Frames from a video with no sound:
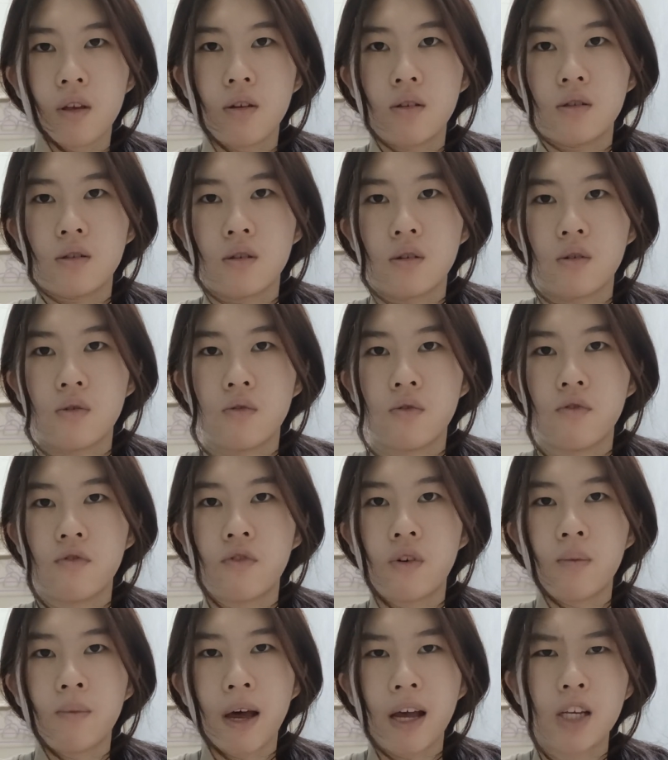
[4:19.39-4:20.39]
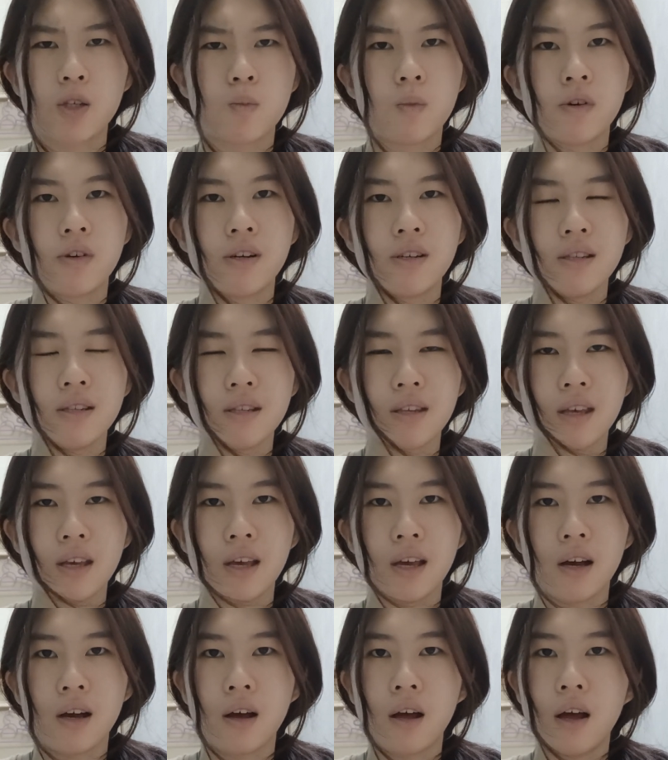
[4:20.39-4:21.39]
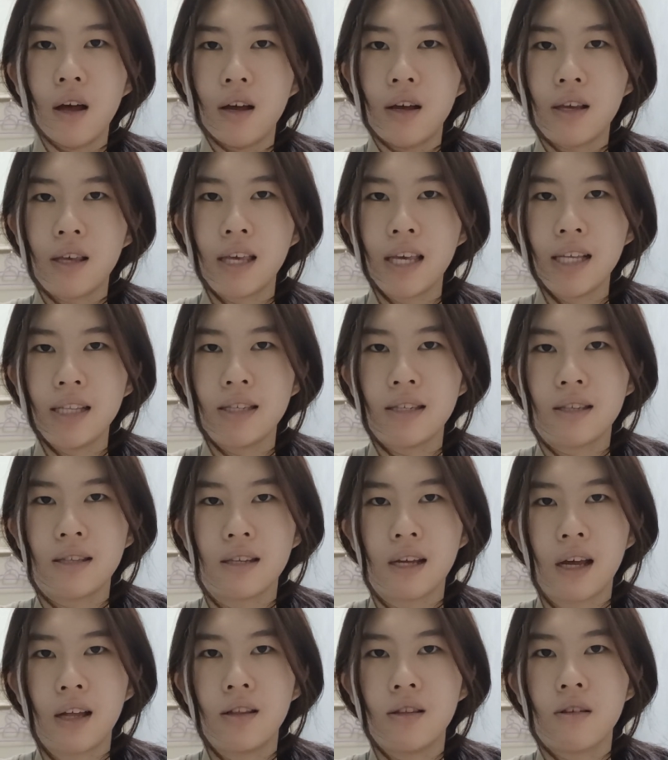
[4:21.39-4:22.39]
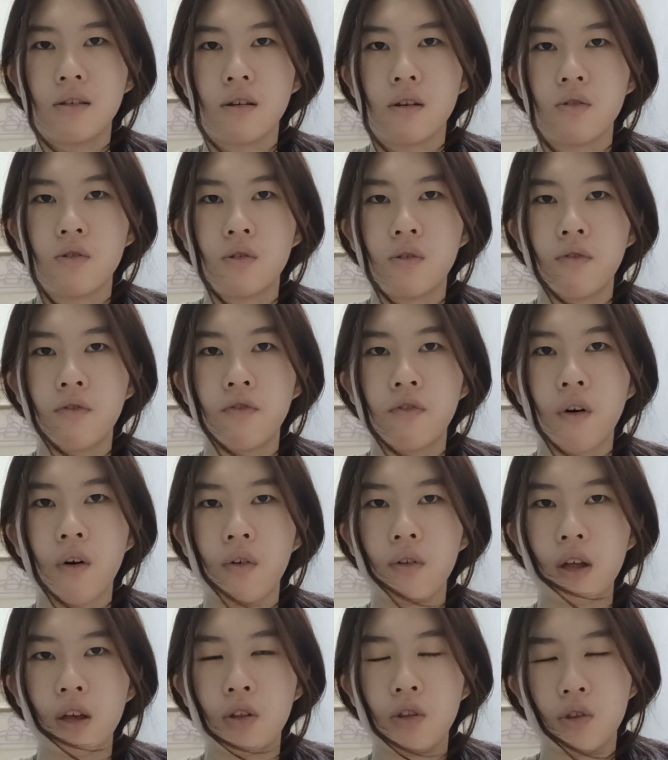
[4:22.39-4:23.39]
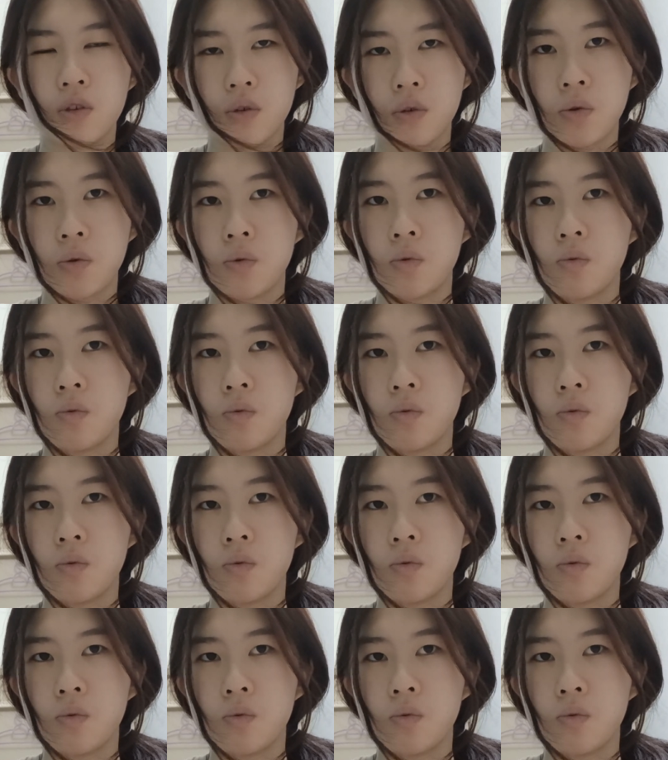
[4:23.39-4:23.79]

So from my experience, kids tend to fall into